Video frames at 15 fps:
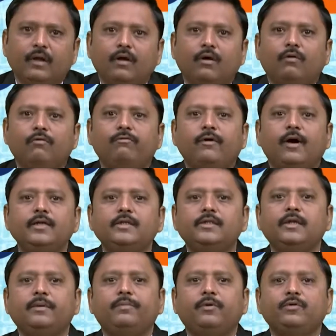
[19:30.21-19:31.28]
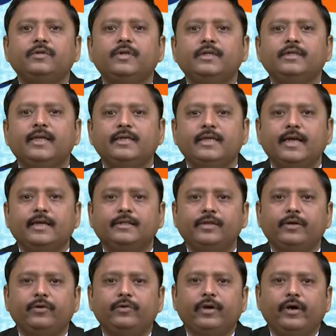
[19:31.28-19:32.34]
Once the process has
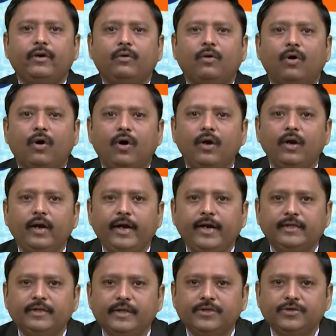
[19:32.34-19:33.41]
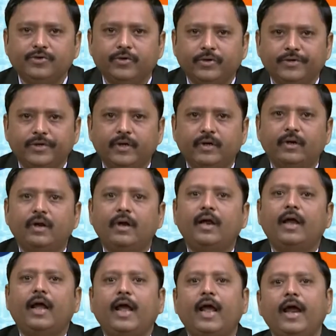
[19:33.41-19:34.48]
executed all its instruction
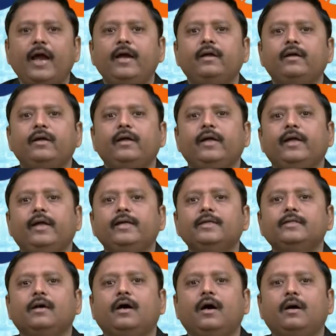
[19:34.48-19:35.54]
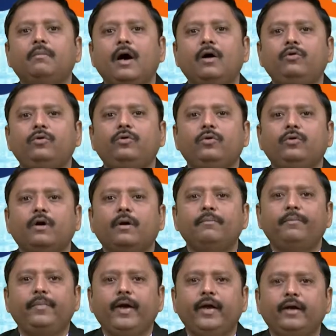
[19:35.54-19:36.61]
and is about to
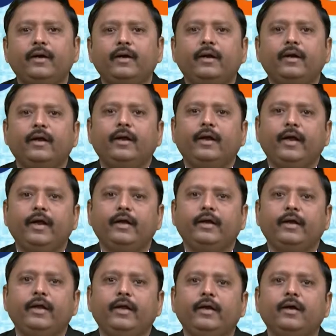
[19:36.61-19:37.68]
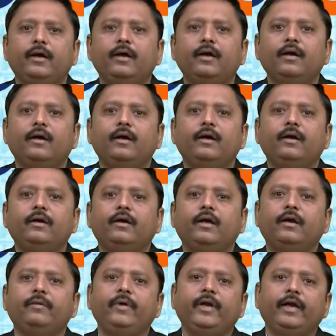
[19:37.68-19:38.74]
compete it in a
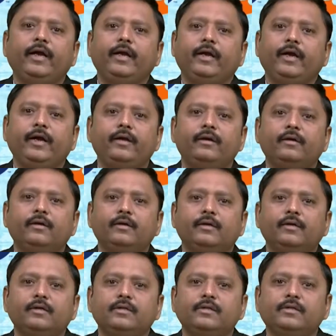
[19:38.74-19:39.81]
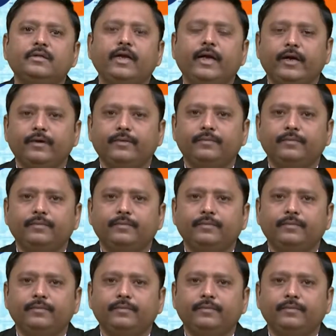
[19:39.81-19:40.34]
terminated state.